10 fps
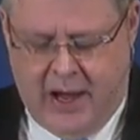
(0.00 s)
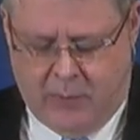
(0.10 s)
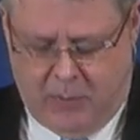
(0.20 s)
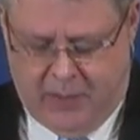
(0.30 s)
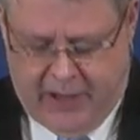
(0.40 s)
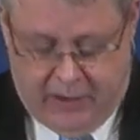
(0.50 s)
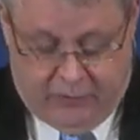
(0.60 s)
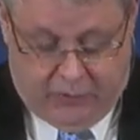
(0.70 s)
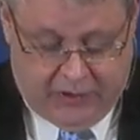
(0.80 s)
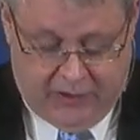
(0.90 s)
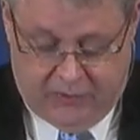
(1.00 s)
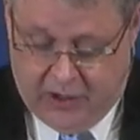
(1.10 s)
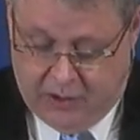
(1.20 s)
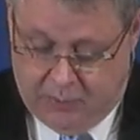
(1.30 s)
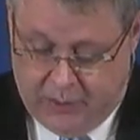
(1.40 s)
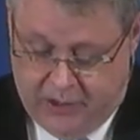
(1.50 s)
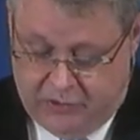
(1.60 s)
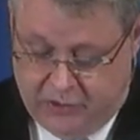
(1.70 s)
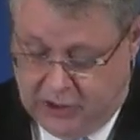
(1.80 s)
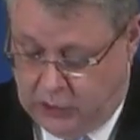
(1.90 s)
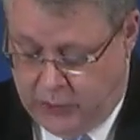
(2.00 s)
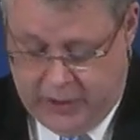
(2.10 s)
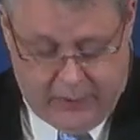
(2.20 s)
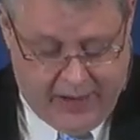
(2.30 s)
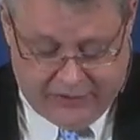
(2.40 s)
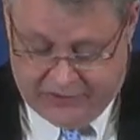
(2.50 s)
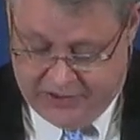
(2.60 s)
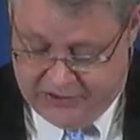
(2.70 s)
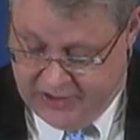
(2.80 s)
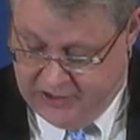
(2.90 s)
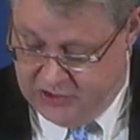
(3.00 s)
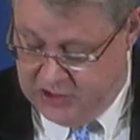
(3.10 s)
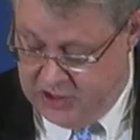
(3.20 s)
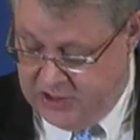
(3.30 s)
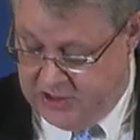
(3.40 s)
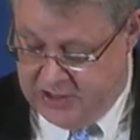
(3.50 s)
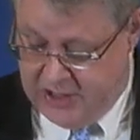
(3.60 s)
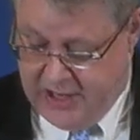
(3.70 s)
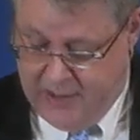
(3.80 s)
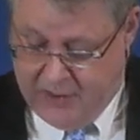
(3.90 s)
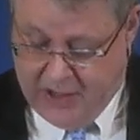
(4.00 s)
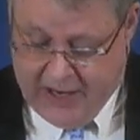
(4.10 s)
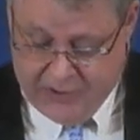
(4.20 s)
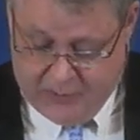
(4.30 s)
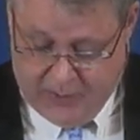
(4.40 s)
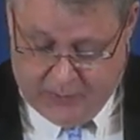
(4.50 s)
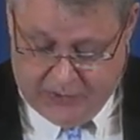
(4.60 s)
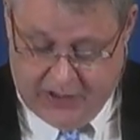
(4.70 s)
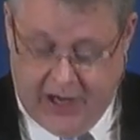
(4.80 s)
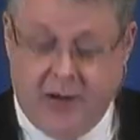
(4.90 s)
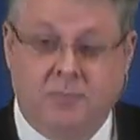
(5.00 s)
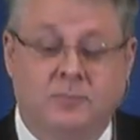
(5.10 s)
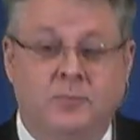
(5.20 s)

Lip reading: And we'll be careful to give you all the praise and the glory. We ask these things in Jesus' name. And God's people said,